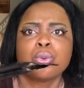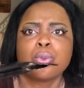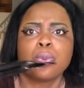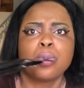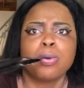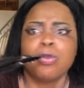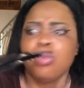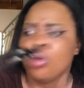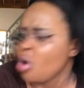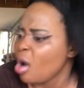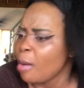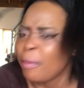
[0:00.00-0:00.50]

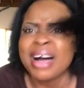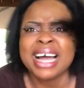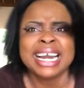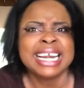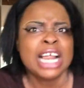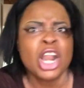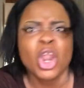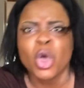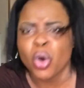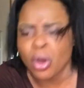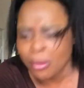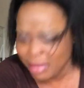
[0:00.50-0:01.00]
Blow up on it,
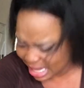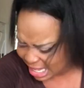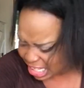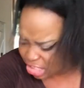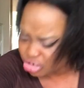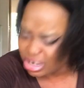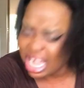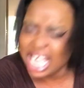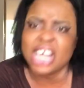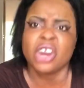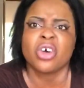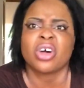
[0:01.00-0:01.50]
look, make it dry,
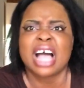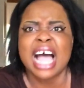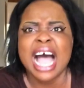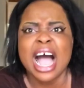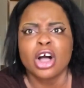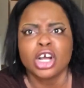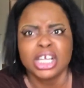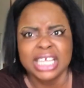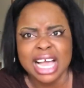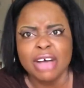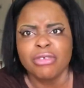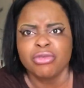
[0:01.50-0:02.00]
you know. But
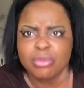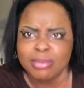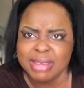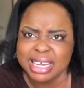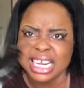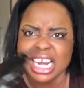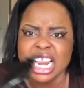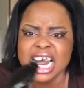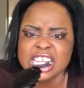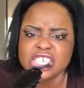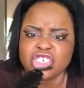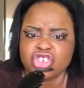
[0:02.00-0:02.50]
you have to make the
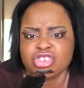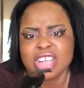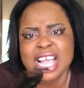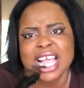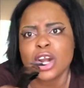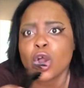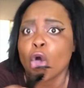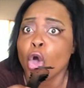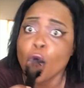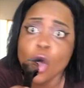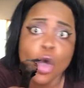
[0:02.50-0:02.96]
lash dry, you know.